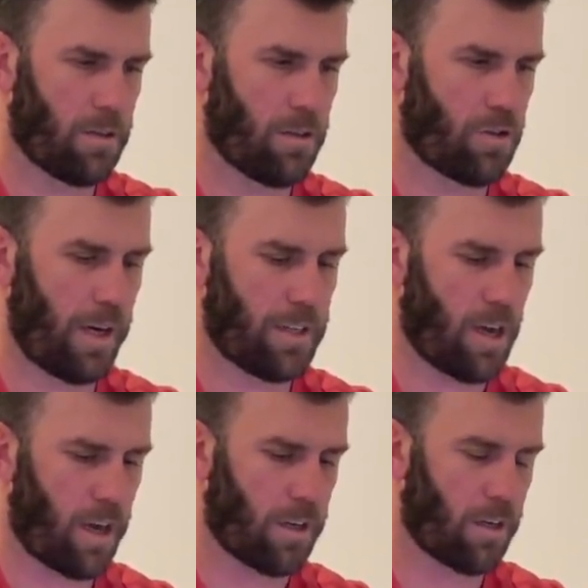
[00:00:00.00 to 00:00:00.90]
Trey
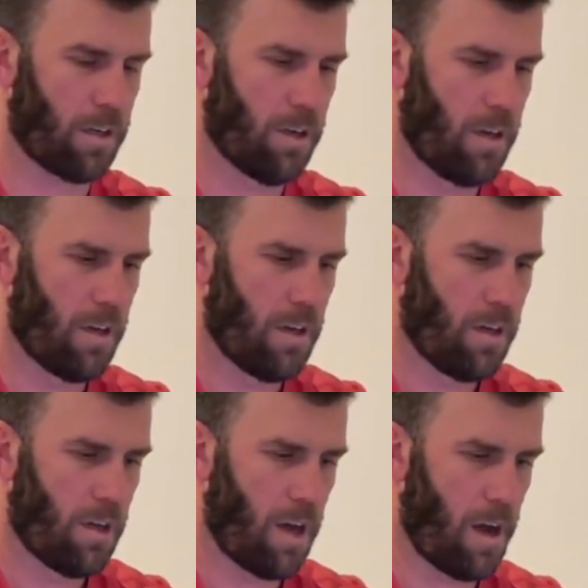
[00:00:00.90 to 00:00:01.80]
Tucker
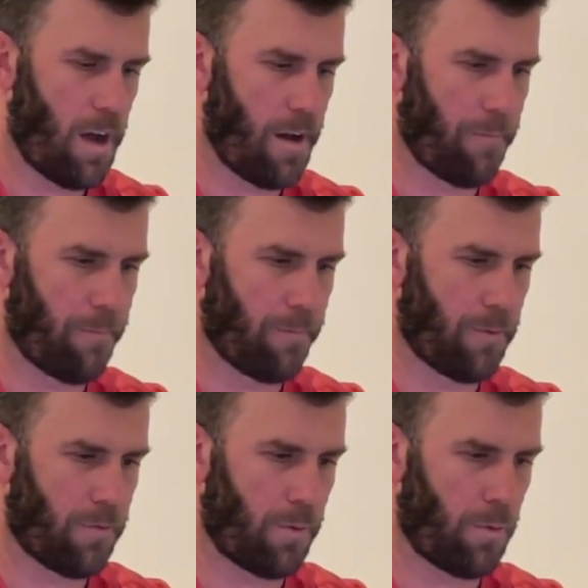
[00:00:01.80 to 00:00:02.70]
um,
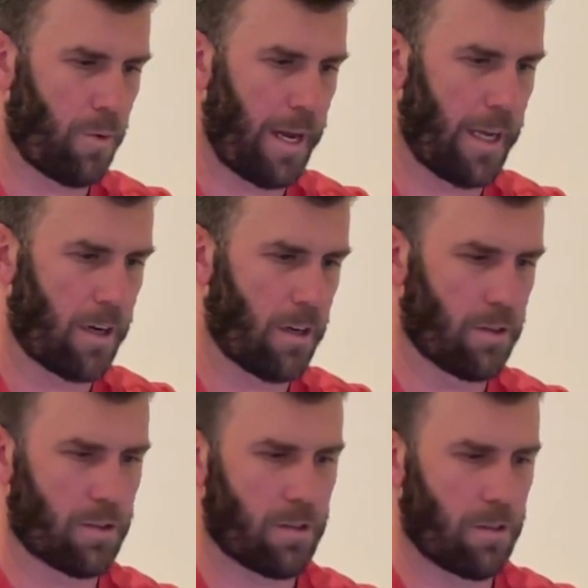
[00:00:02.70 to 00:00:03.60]
from the
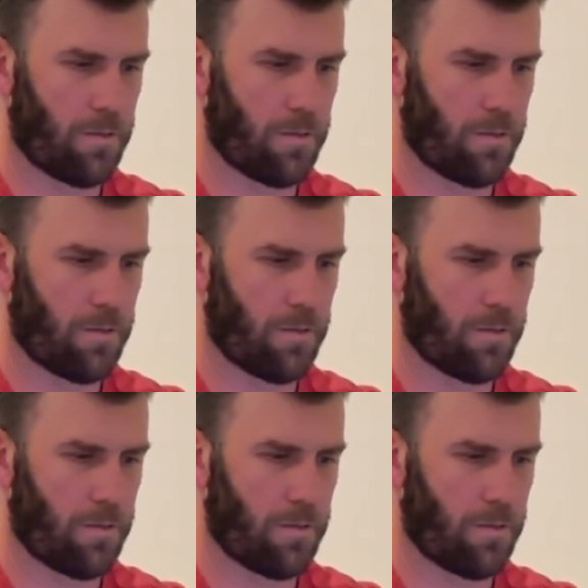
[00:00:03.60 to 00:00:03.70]
Raiders.